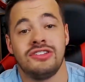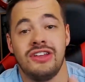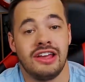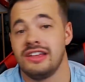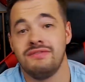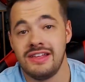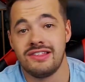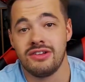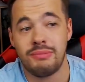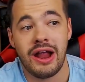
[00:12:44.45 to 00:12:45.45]
going to
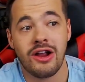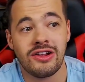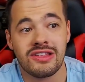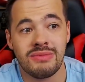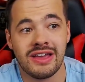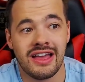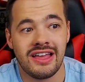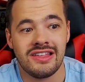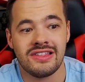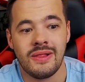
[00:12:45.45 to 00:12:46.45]
convince her parents,
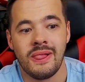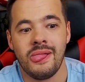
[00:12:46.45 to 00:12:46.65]
because